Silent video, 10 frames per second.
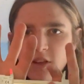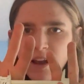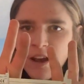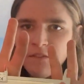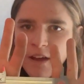
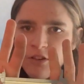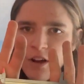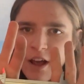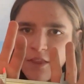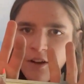an end effector
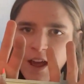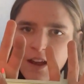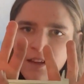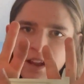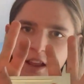on either
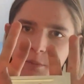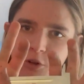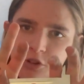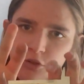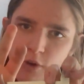end. It's
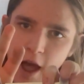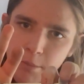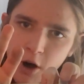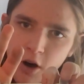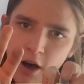able to
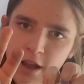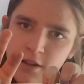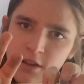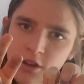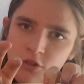grab
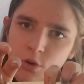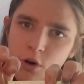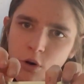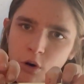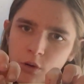on to a
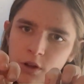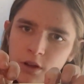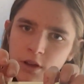hold,